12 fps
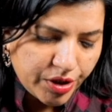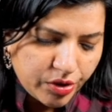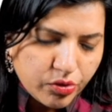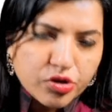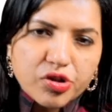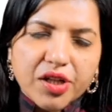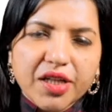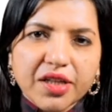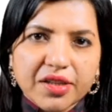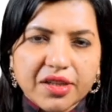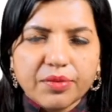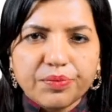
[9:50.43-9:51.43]
usually
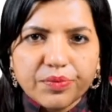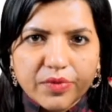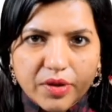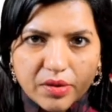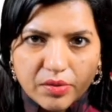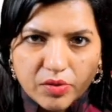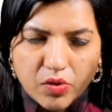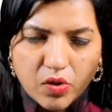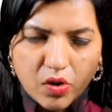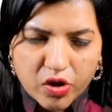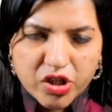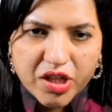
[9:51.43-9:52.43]
the
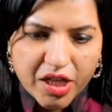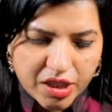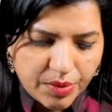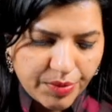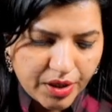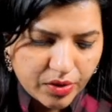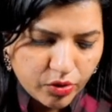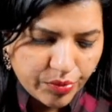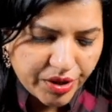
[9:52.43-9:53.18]
conjugated bilirubin,